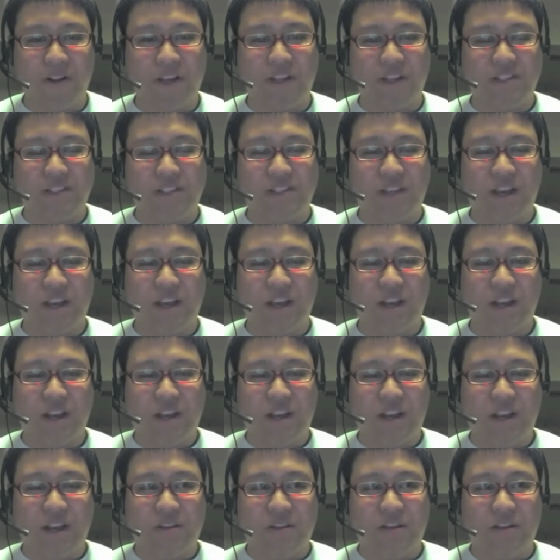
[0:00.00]
is that
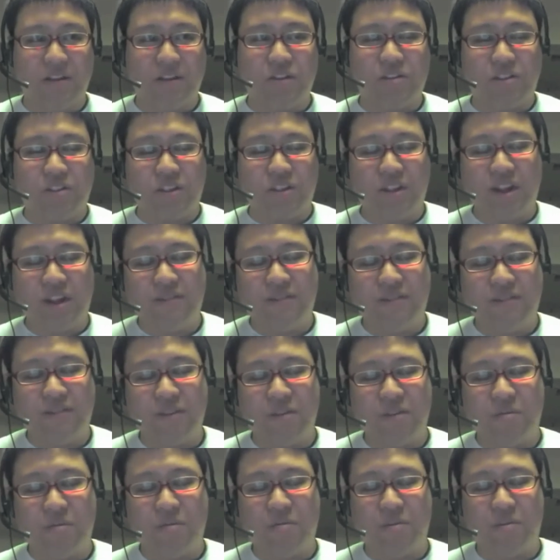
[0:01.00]
you still have
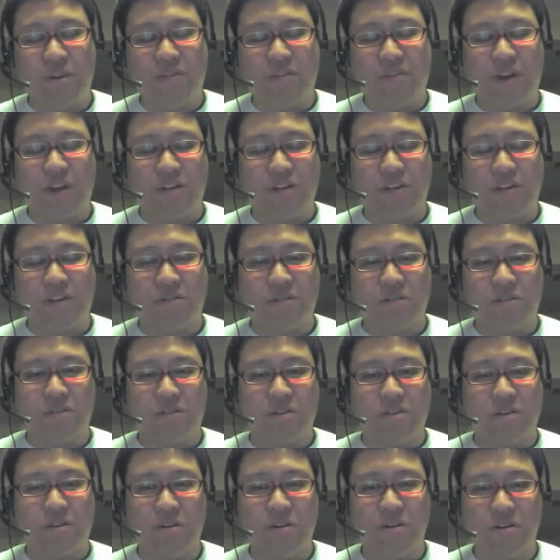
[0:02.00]
your prefectural
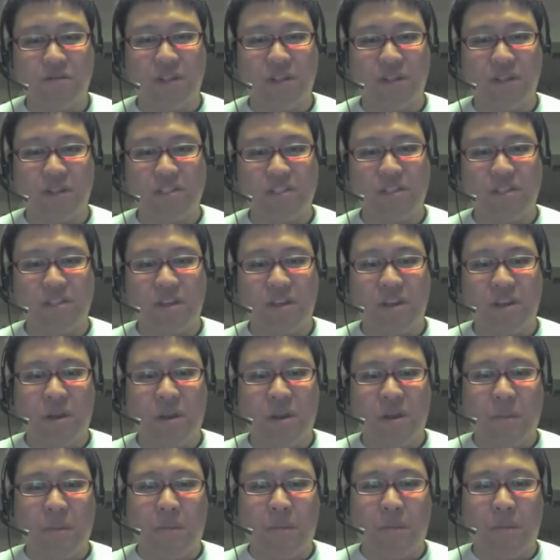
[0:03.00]
tournaments,
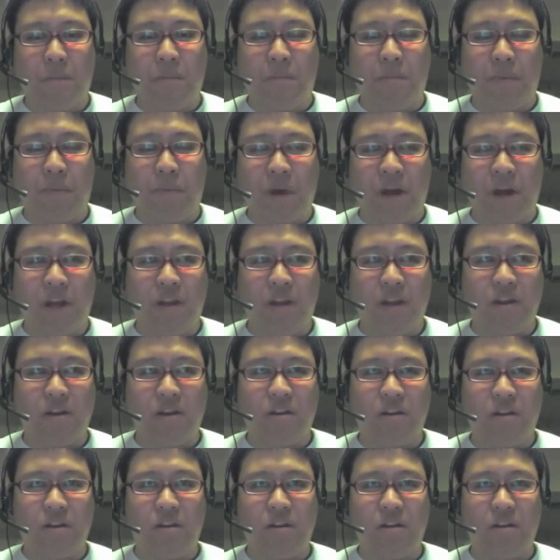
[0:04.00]
but
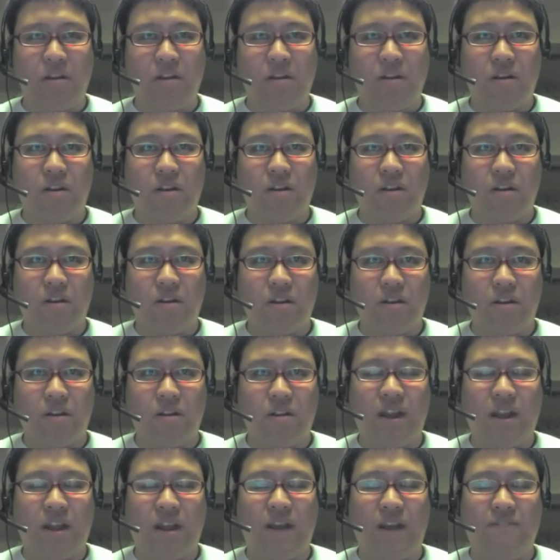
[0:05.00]

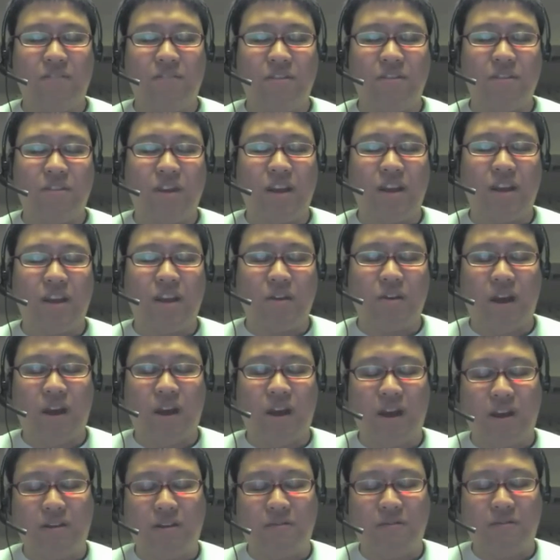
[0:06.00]
then after that you
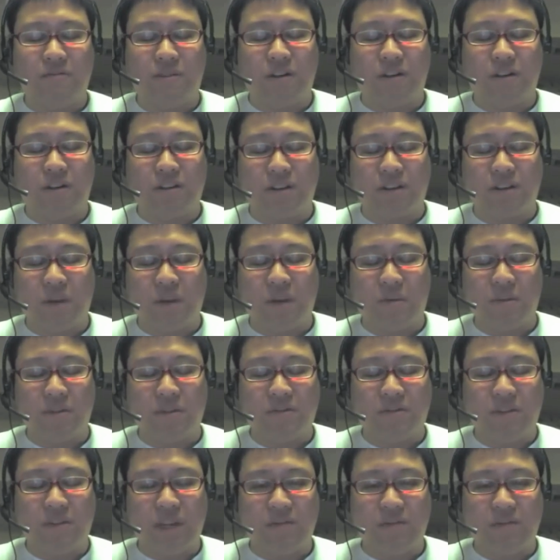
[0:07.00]
have a couple of
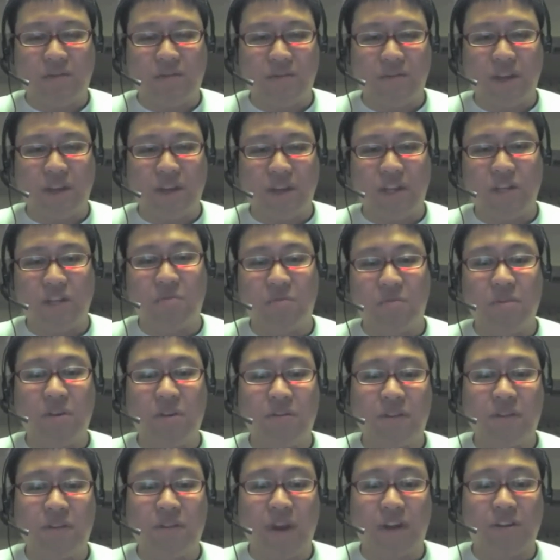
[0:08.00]
teams from each
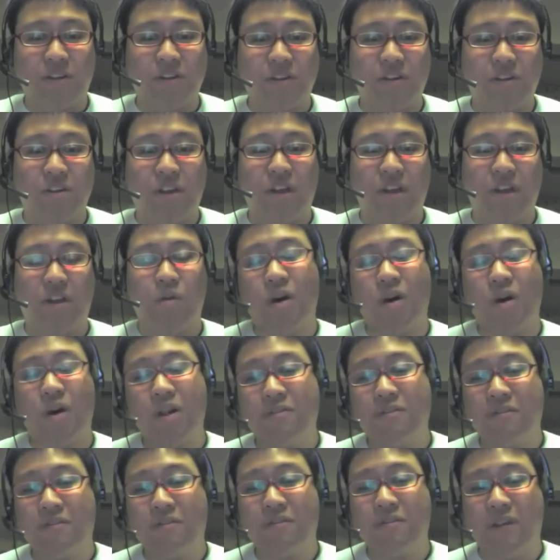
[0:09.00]
prefecture then
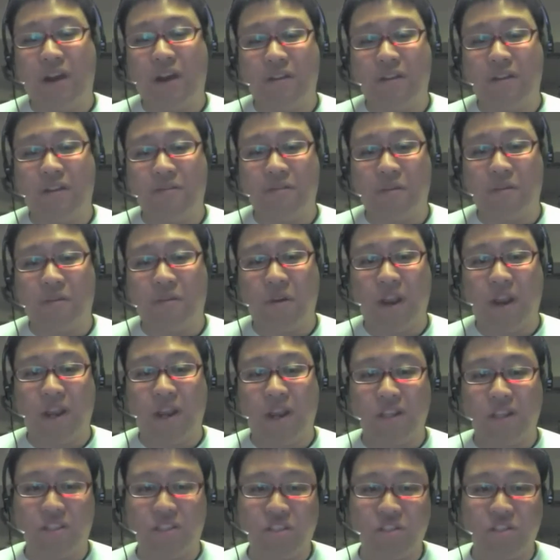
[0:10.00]
qualify for a
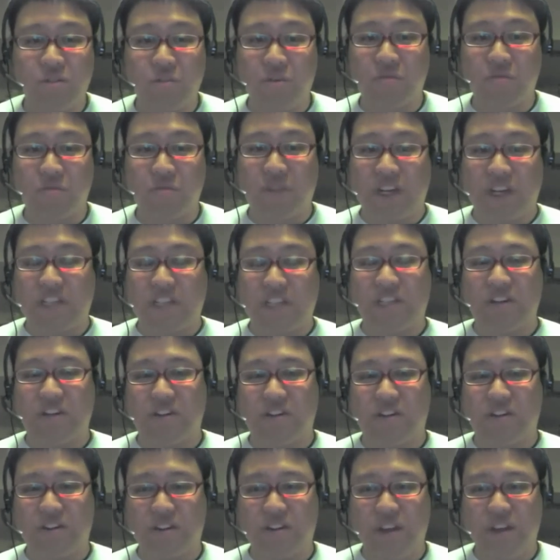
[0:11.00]
super
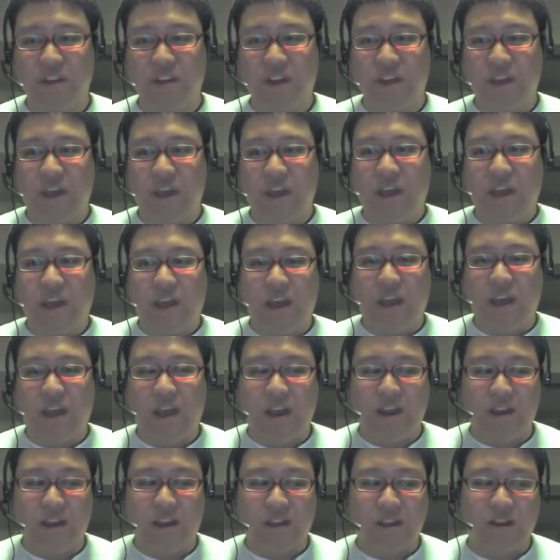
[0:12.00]
regional.
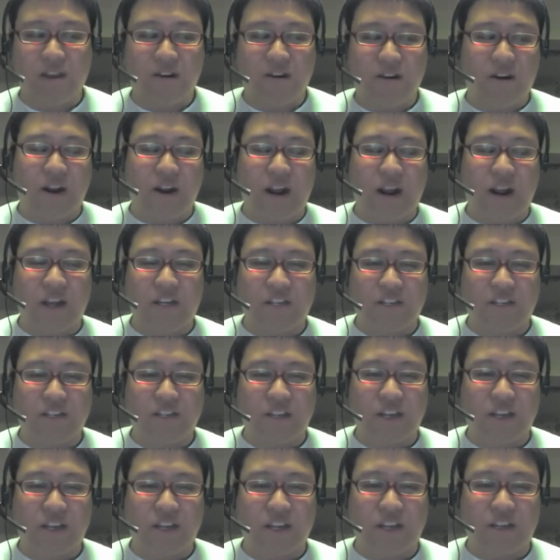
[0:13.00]
And there are
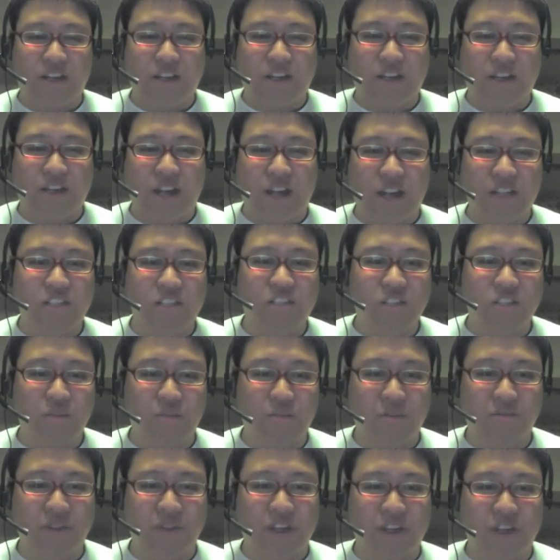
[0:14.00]
actually 10
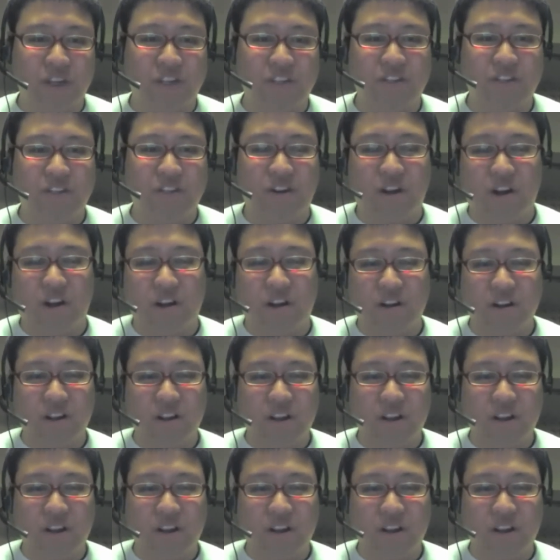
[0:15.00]
super regions in all.